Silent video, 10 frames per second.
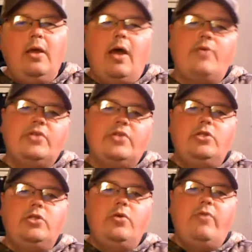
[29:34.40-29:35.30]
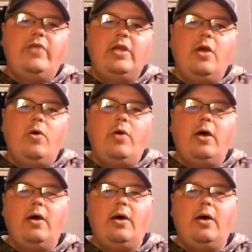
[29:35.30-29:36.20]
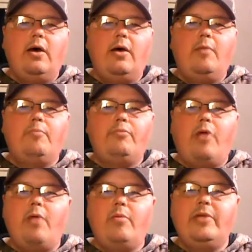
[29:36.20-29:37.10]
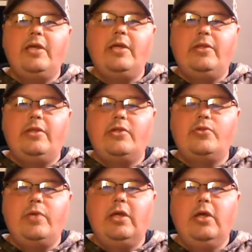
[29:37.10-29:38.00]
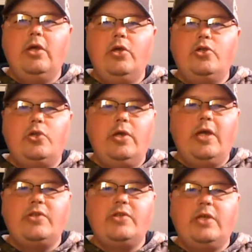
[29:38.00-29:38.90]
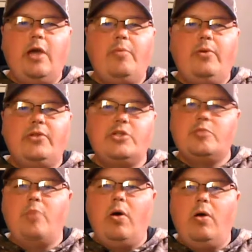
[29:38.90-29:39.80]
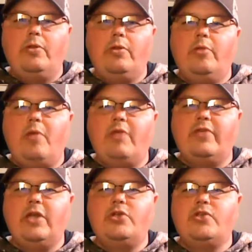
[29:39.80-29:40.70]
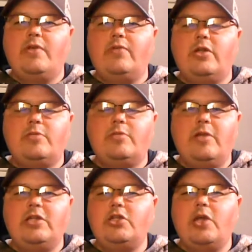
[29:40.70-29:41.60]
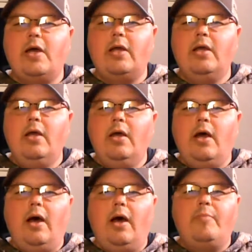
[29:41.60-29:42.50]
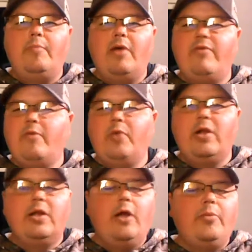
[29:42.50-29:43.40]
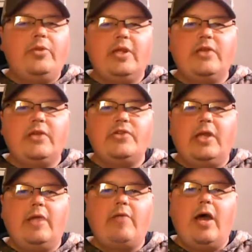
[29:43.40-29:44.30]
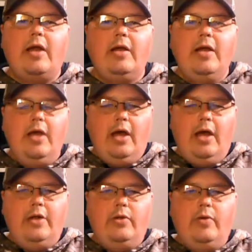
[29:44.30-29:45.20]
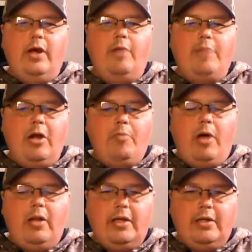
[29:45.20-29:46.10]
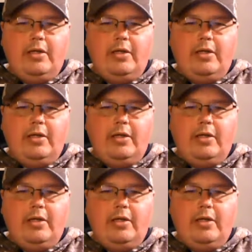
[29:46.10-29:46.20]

was going to do a video probably this week, show you guys a couple of the small little modifications I've done to my DJI. I've upgraded a couple things, and I've got a new parabolic